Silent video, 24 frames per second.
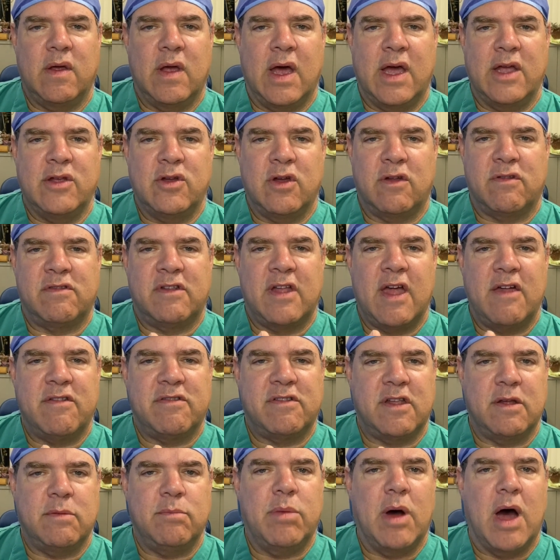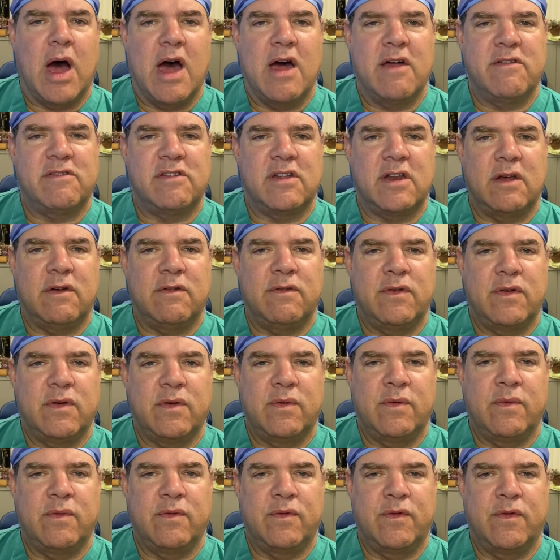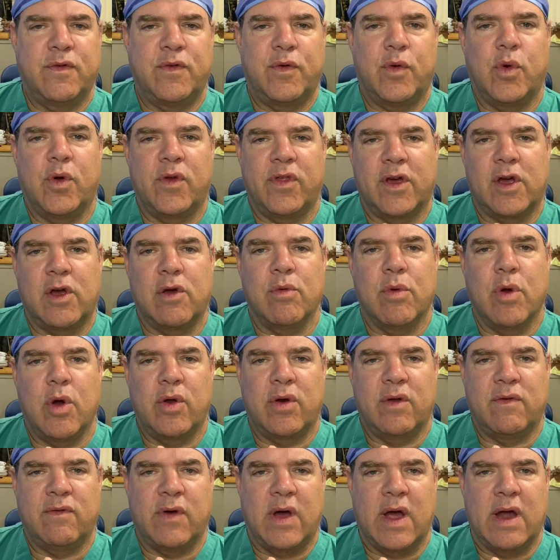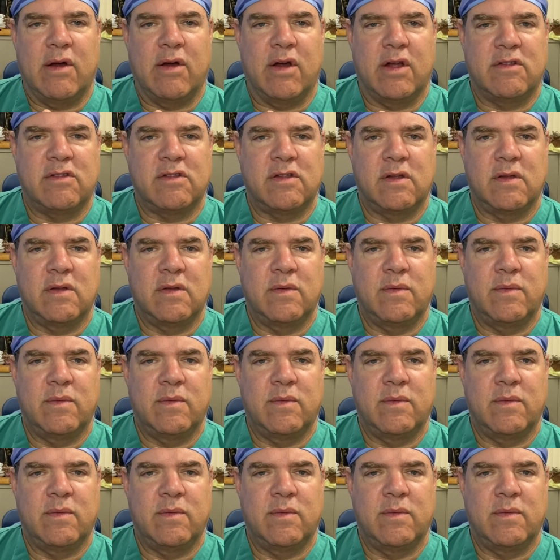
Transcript: I just tested positive for the coronavirus."